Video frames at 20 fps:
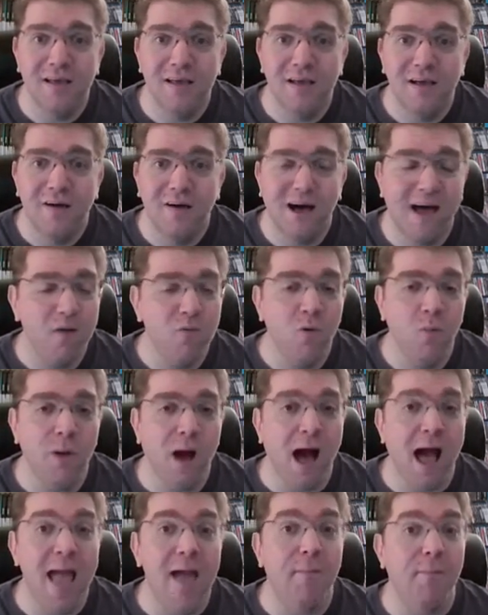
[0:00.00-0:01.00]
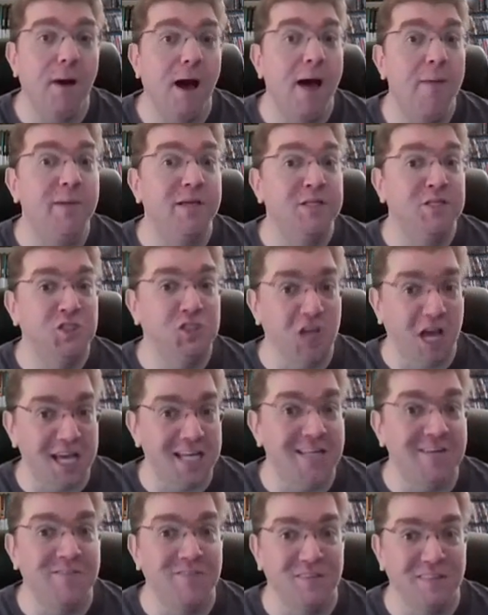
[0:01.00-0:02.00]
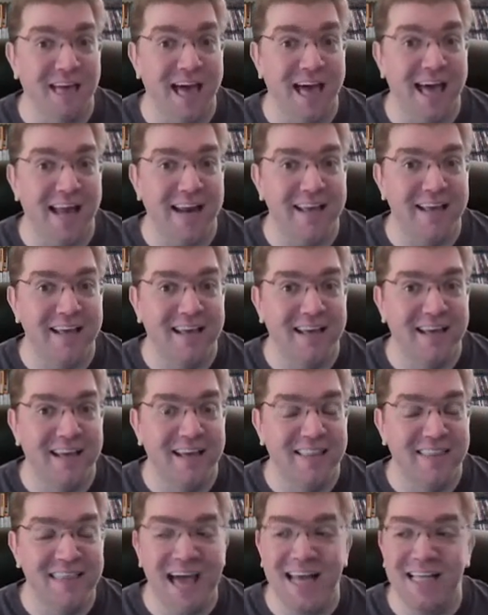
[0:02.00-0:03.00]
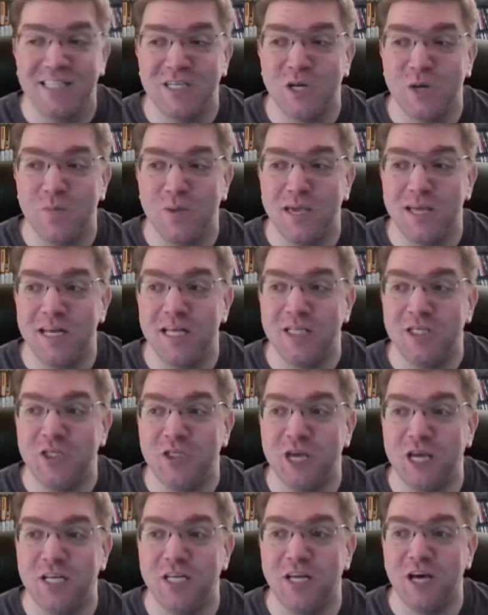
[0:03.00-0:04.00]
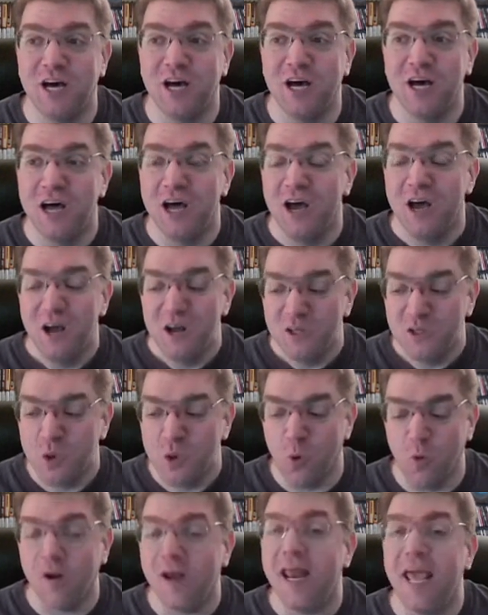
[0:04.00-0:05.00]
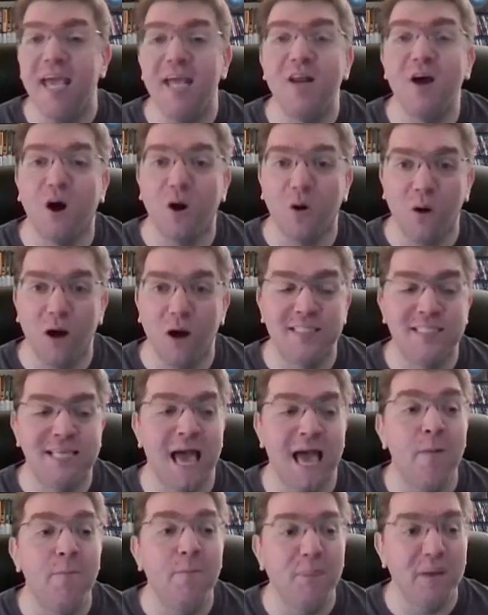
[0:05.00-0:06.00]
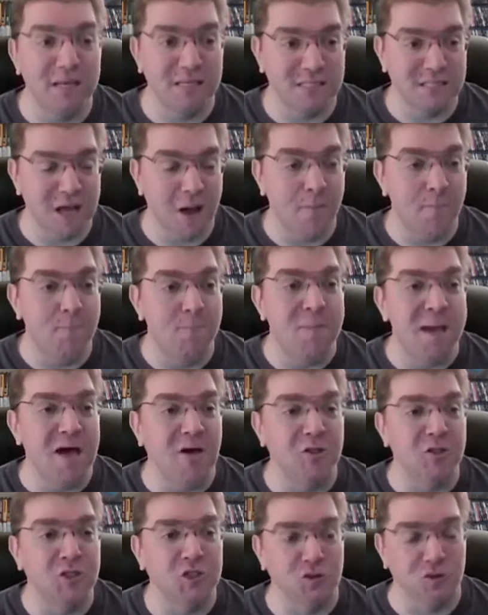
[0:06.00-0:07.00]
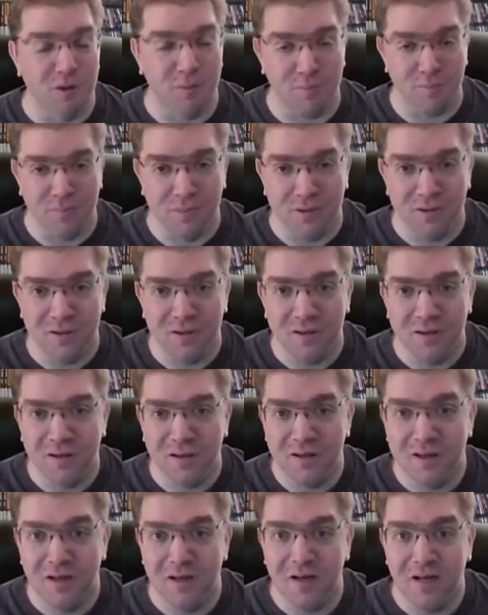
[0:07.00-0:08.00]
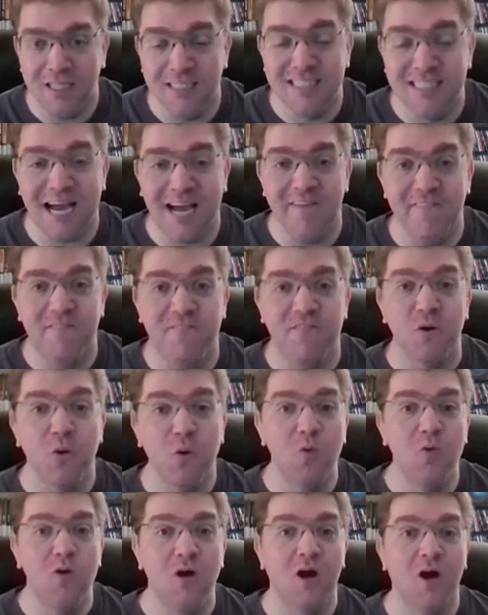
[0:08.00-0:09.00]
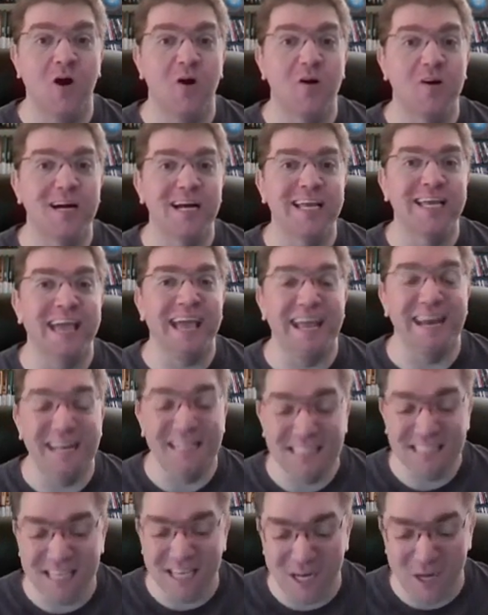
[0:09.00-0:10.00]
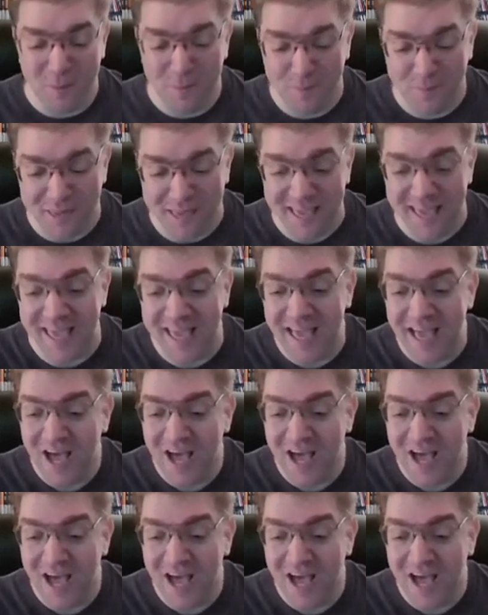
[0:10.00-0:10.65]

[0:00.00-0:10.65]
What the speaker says: I'm excited for that. That is going to be an agenda tornado, a tempest, a maelstrom, a typhoon, a hurricane. It's going to be